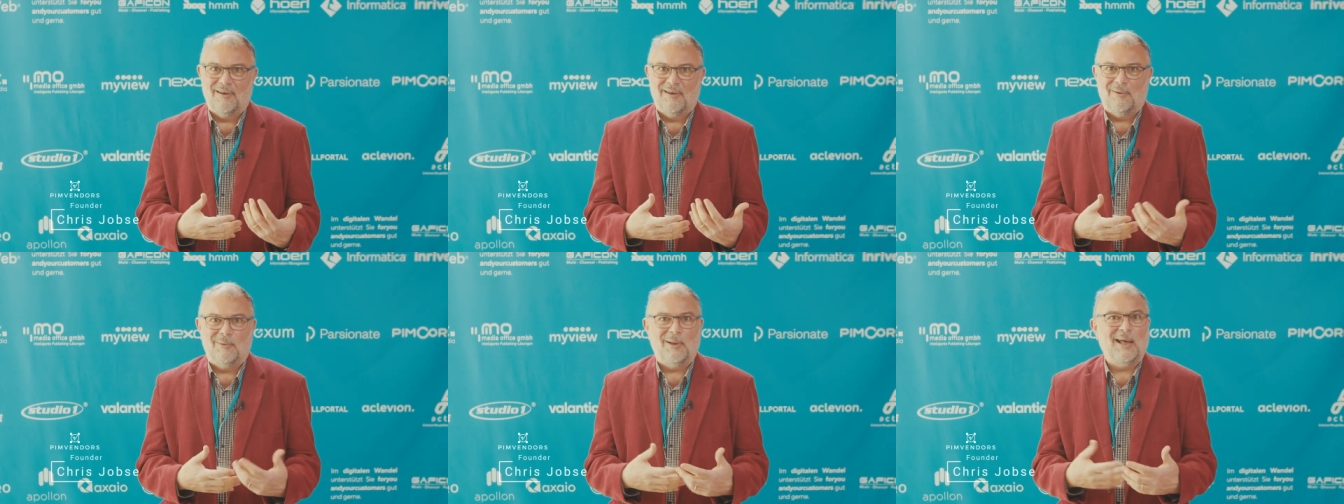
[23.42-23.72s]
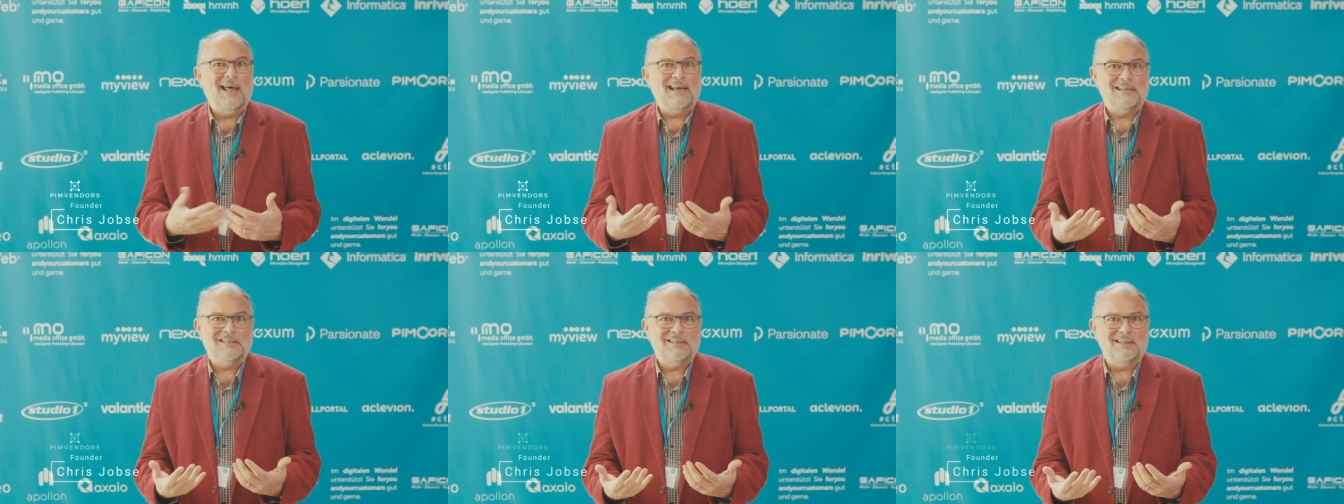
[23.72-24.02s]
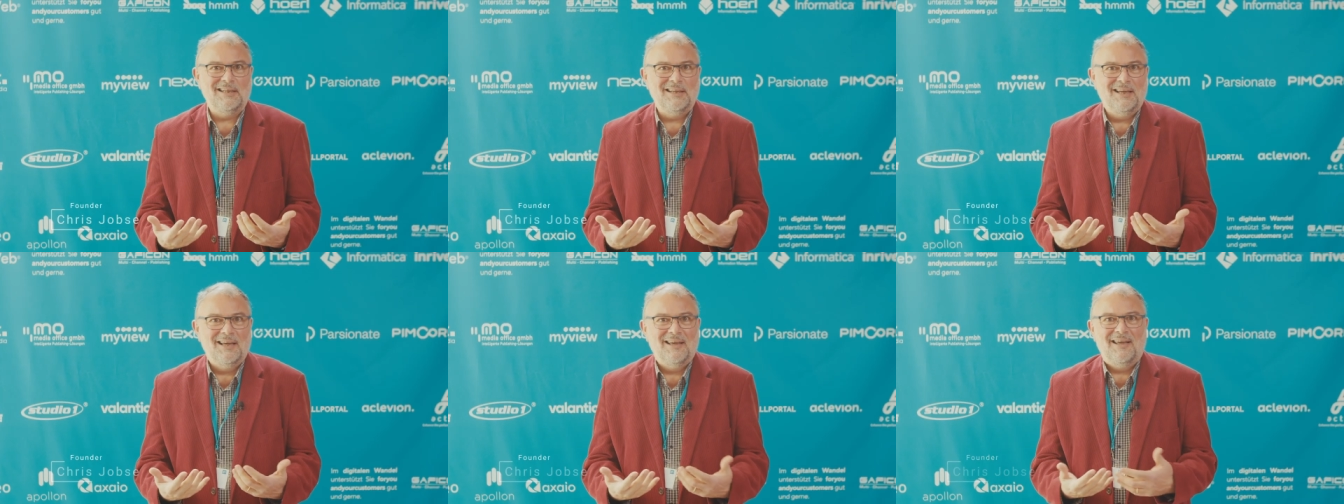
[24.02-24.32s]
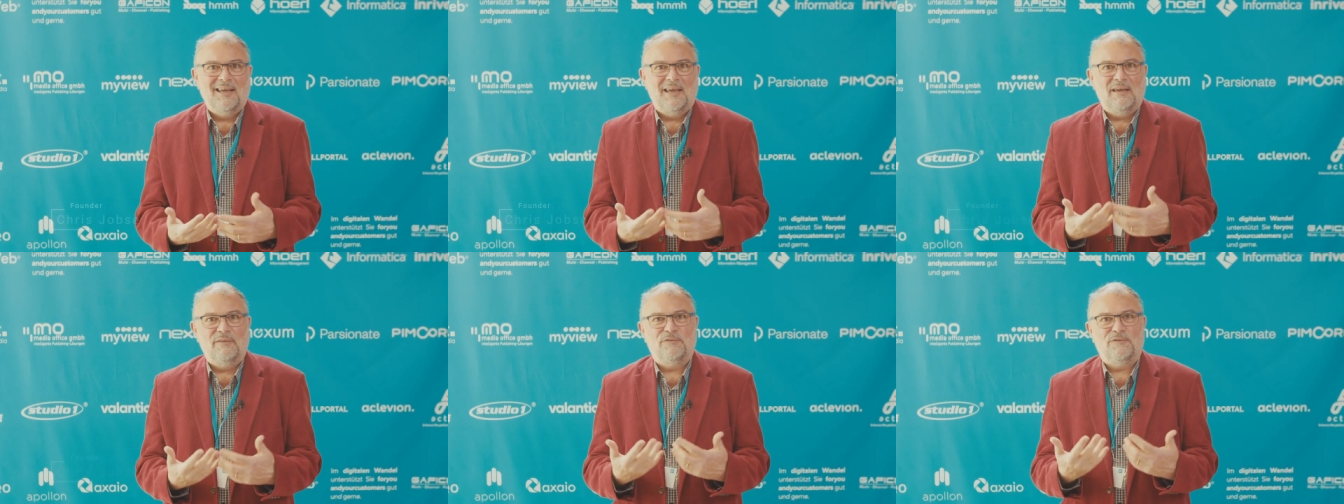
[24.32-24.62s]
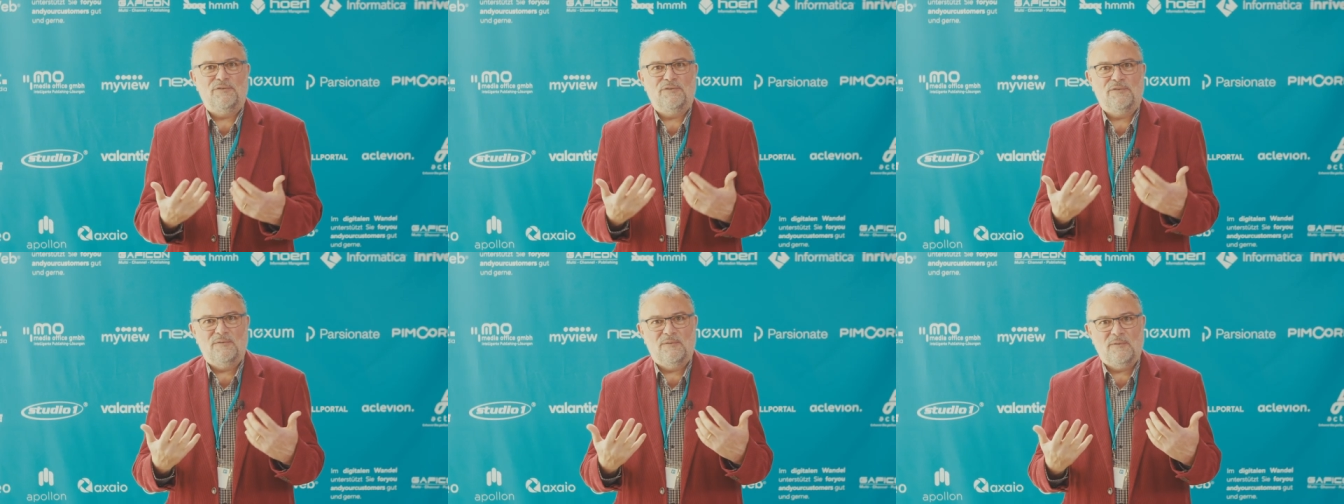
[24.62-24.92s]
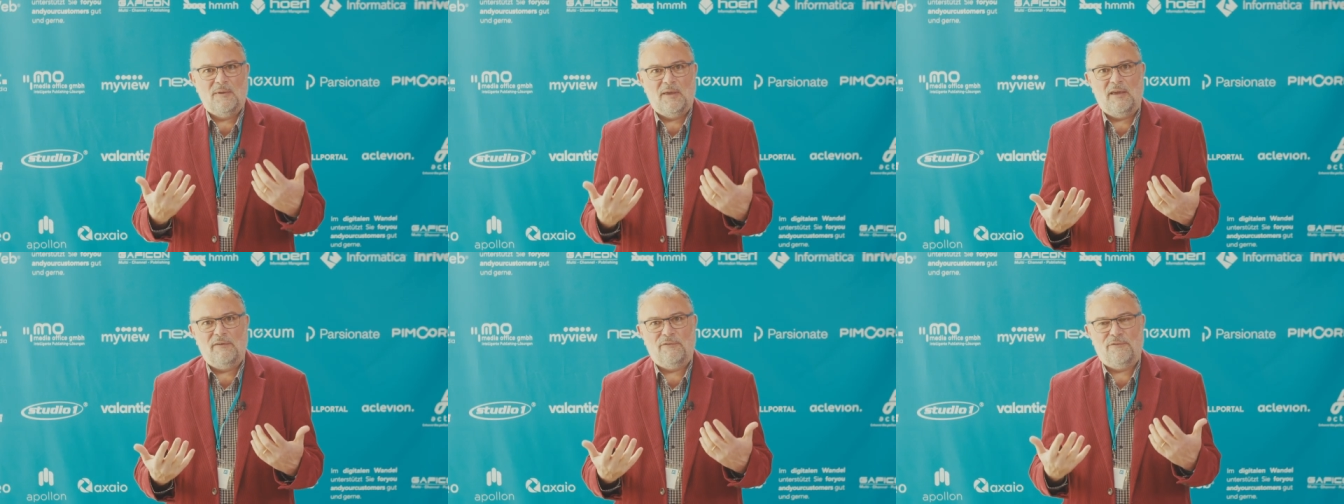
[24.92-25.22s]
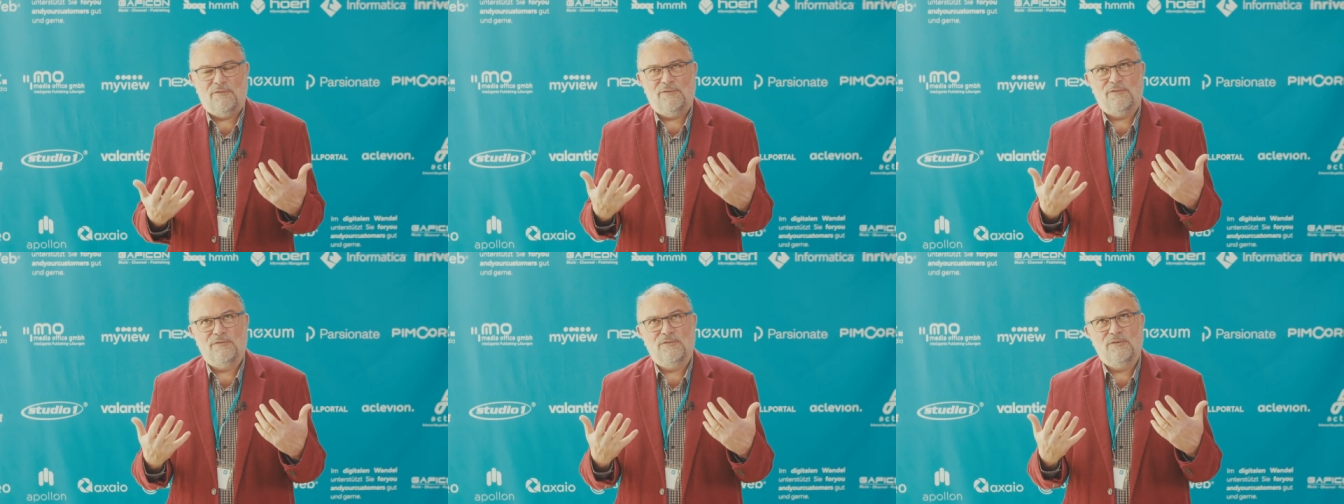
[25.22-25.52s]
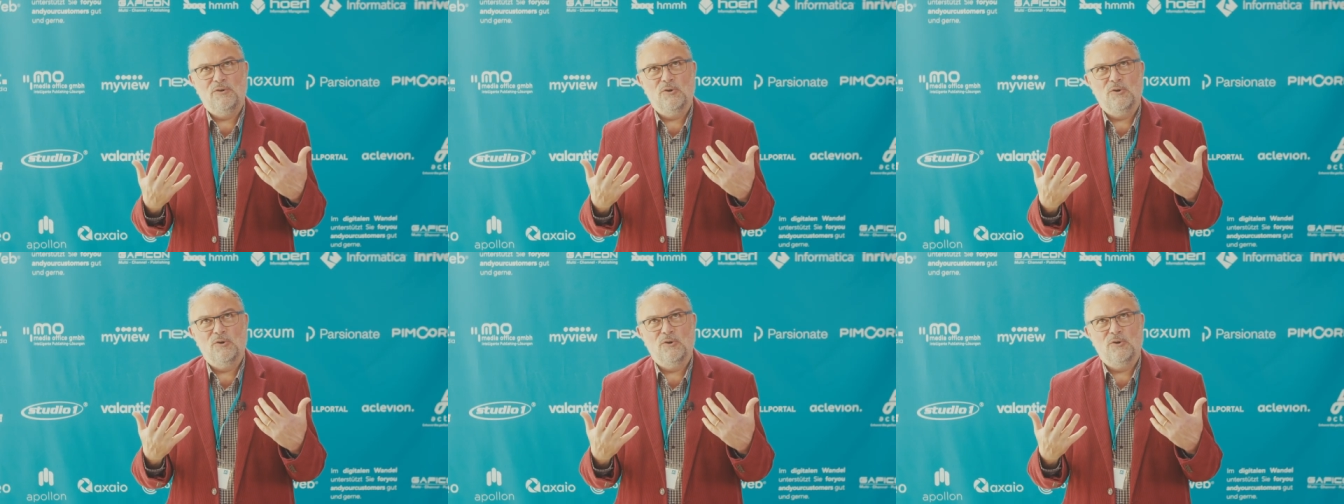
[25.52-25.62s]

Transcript: Well, actually, if if